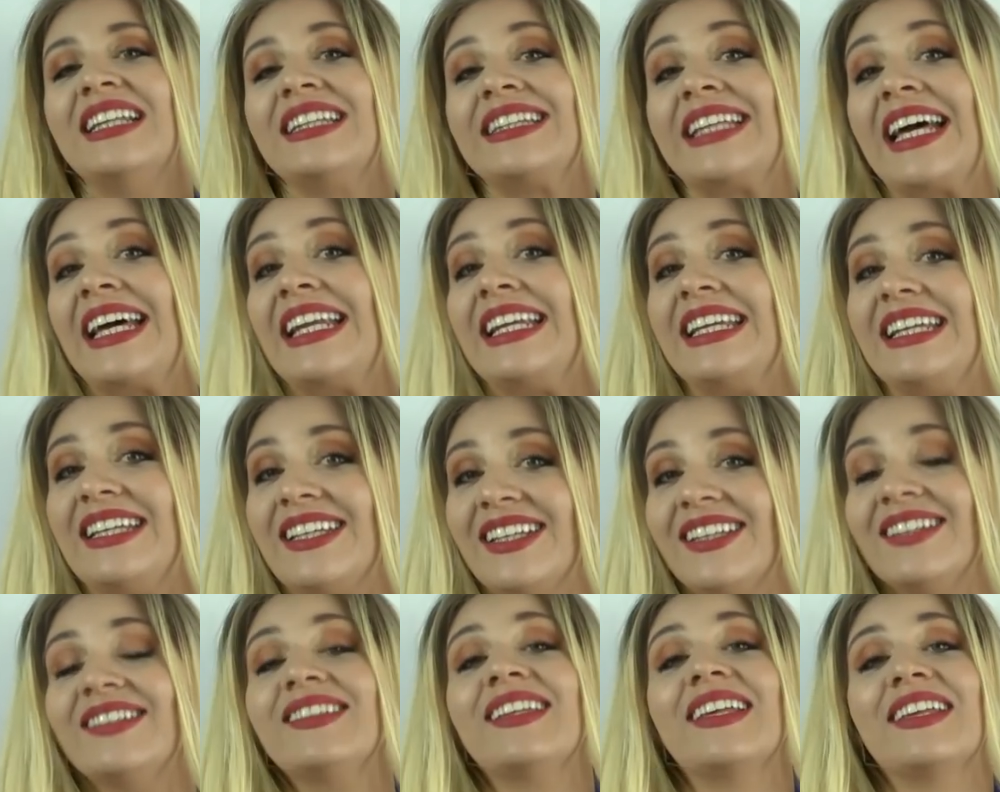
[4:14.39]
That
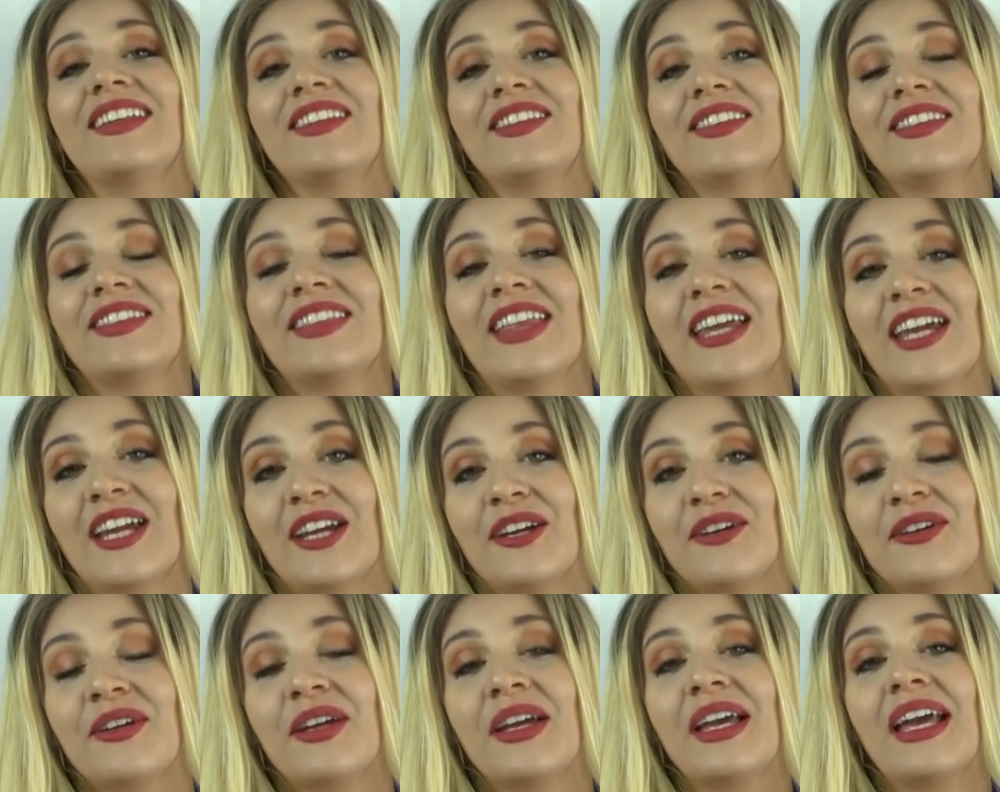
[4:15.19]
is
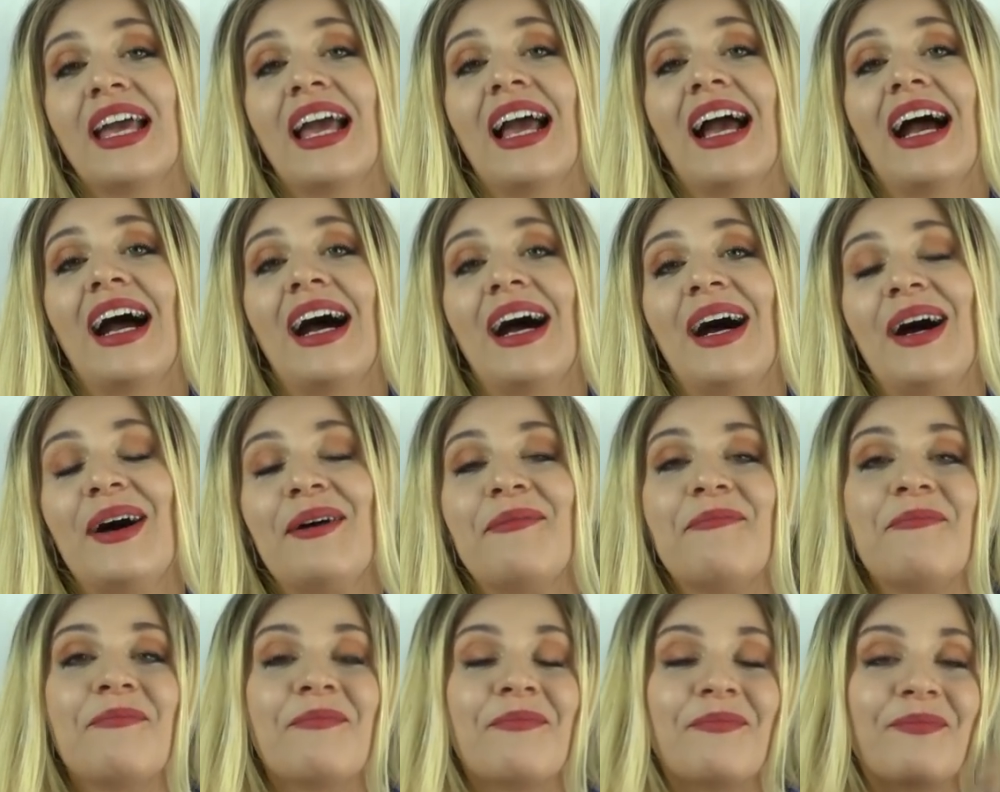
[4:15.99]
their
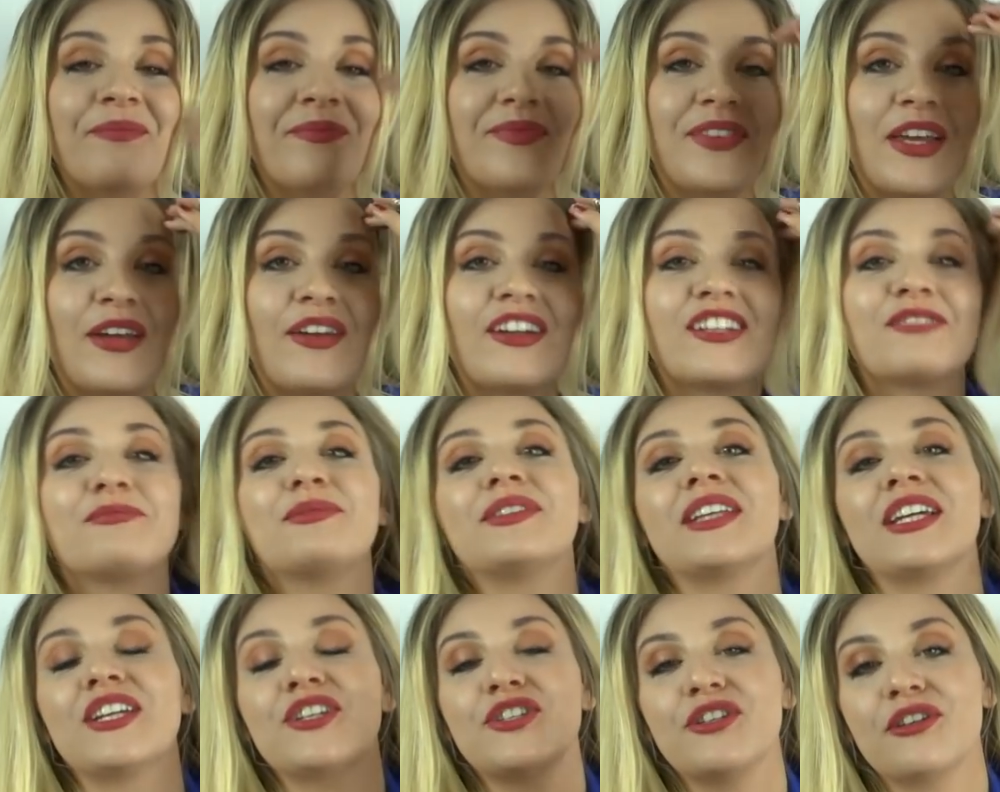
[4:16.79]

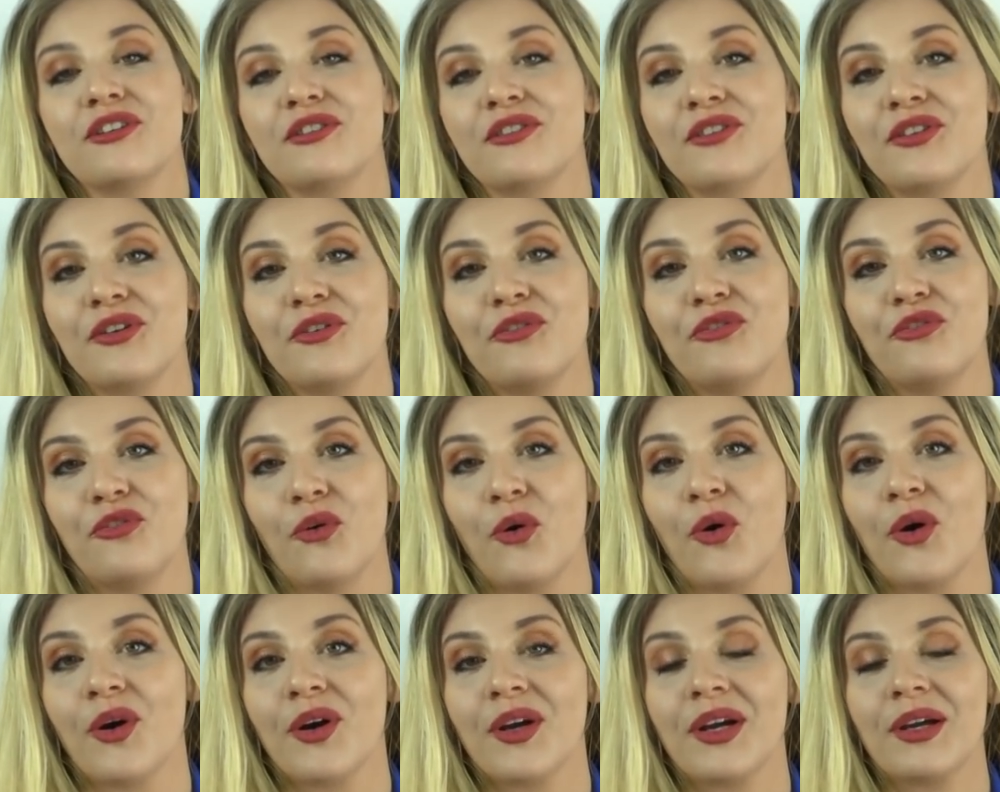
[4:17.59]
explanation
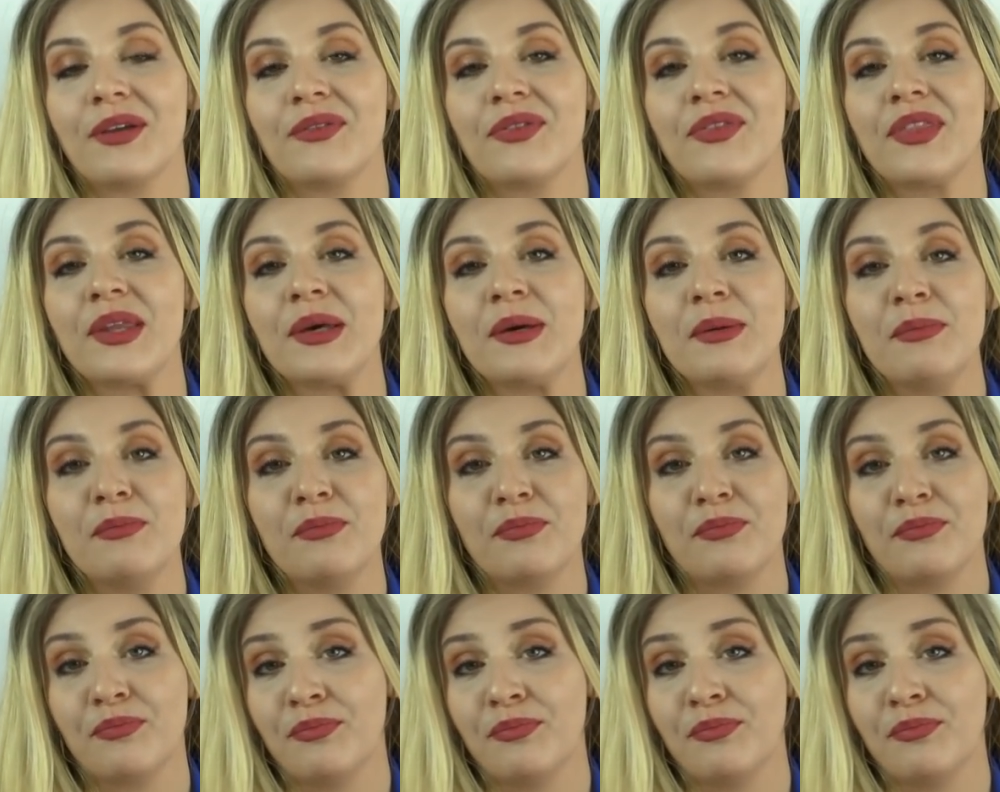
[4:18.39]
for the